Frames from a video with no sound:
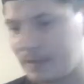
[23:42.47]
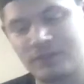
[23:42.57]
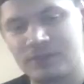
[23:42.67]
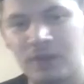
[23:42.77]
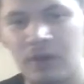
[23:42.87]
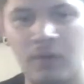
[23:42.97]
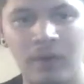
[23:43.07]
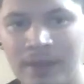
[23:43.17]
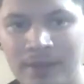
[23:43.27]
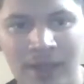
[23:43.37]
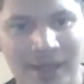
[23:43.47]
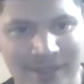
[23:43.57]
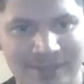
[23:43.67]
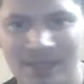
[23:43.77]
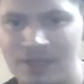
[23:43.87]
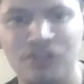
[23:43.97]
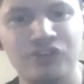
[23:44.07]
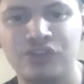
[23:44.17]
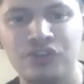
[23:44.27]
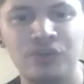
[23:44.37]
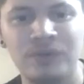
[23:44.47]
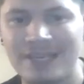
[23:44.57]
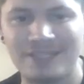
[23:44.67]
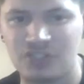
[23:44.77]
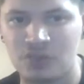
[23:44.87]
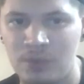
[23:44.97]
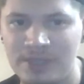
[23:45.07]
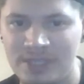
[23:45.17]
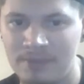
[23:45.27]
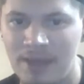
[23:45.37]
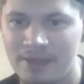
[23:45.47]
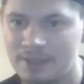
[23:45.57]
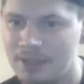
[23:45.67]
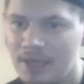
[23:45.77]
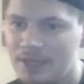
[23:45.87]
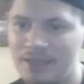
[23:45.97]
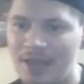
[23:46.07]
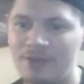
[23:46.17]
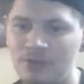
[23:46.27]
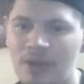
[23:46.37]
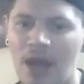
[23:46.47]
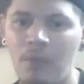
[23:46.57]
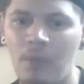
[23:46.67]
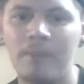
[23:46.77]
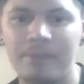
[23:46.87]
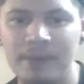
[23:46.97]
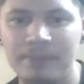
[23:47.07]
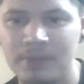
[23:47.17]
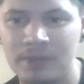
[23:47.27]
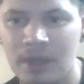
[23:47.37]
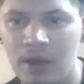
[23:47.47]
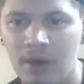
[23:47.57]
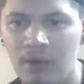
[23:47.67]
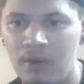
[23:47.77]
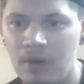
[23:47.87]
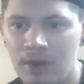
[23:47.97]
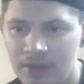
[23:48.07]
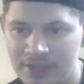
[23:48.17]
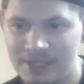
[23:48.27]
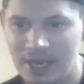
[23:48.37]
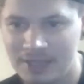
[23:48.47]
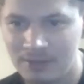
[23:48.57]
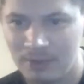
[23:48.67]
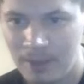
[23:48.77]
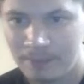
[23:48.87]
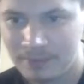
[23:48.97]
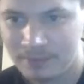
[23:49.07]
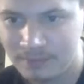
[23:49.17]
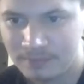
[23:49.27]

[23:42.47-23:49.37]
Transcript: so, and like I said, they're doing that squeezing method. They do not want people to know exactly what happened.